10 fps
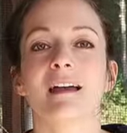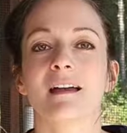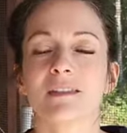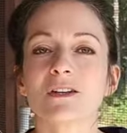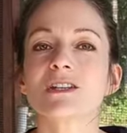
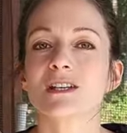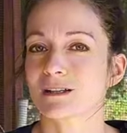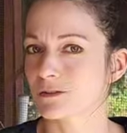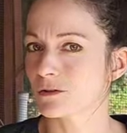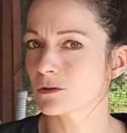And the
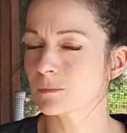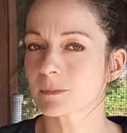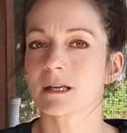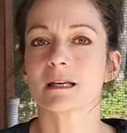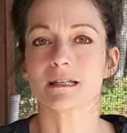chicken coop
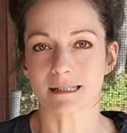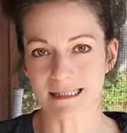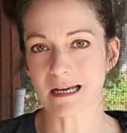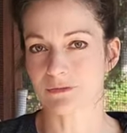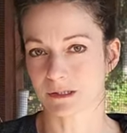is
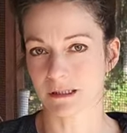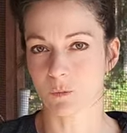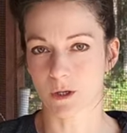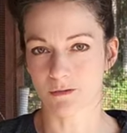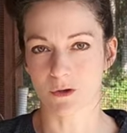definitely
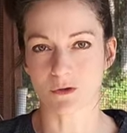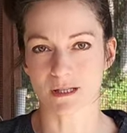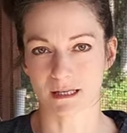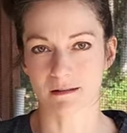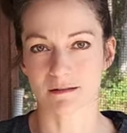one of those
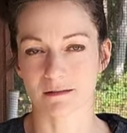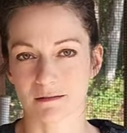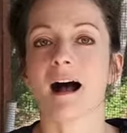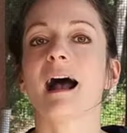things.